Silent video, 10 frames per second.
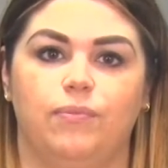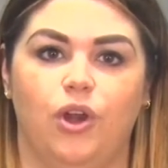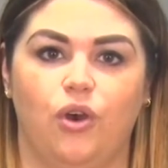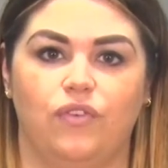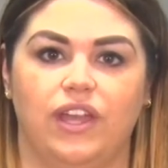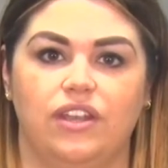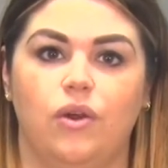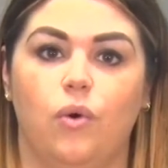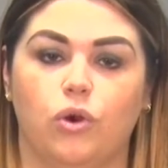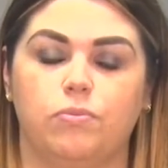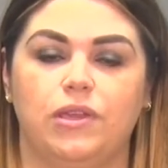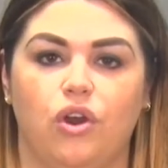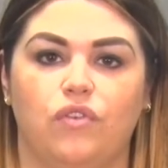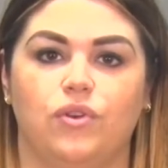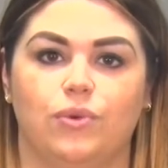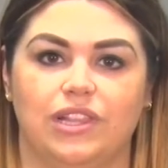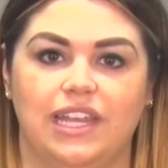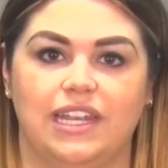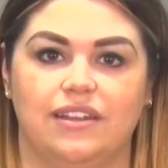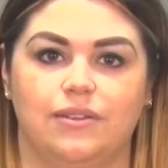COVID or be
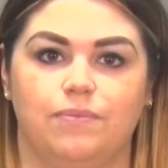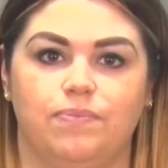COVID-related.